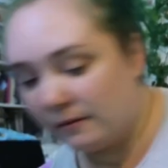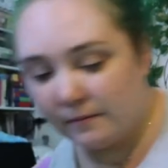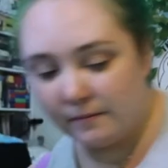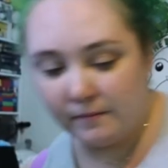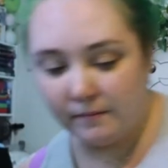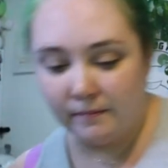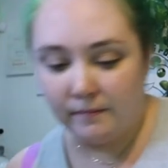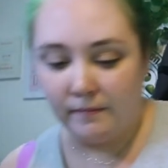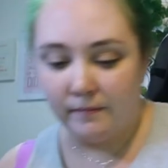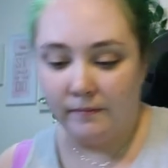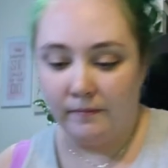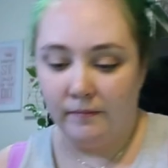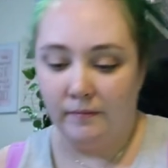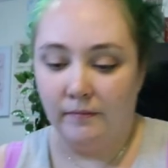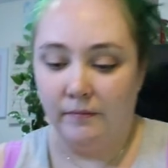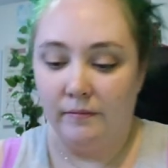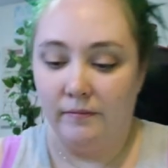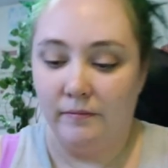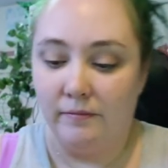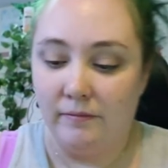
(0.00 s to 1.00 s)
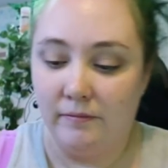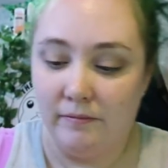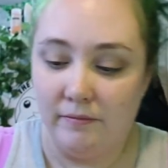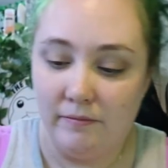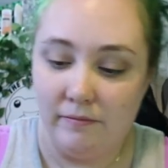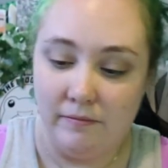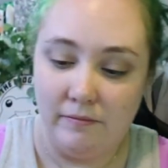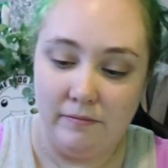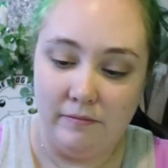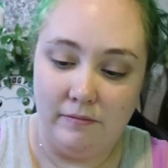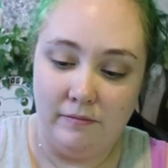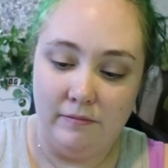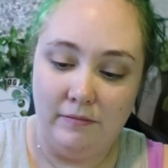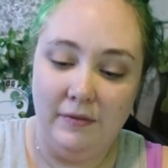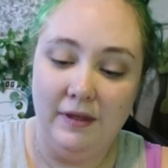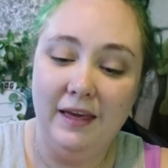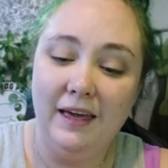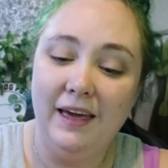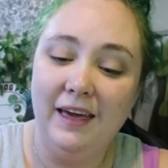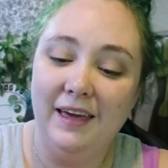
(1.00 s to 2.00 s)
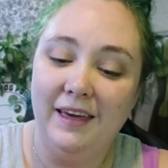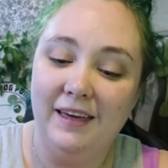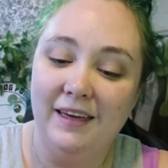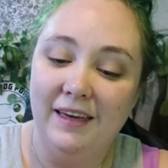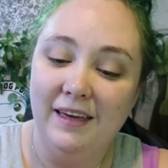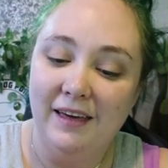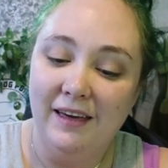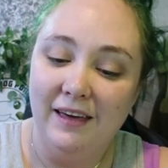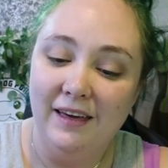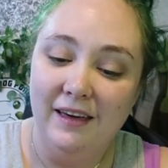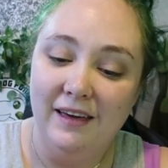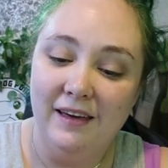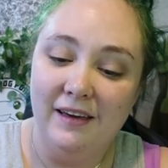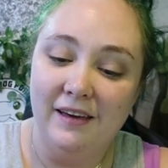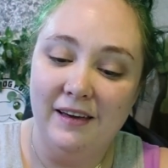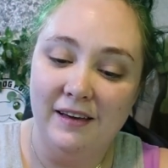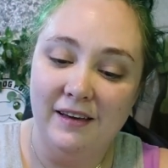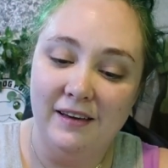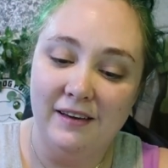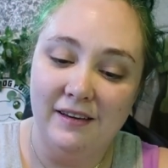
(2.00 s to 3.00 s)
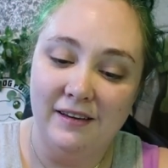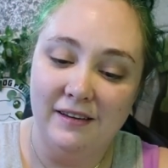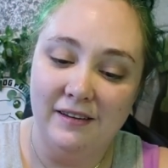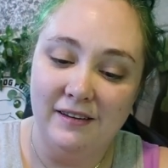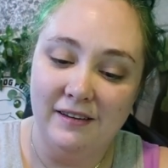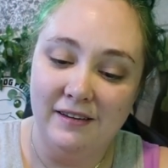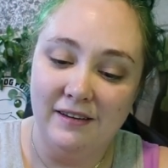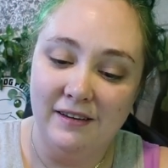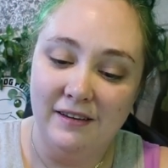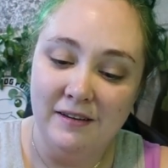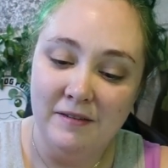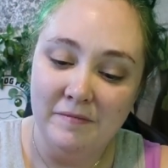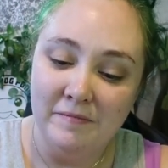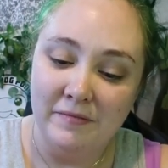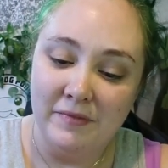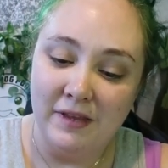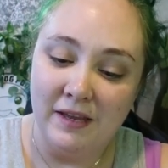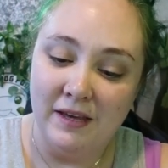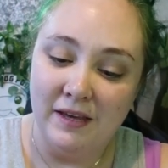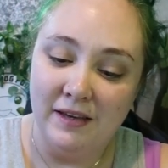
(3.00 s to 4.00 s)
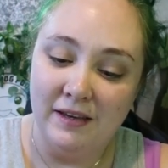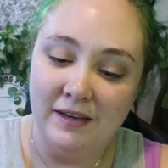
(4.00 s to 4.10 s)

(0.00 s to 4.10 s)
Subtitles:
Nobody speaks.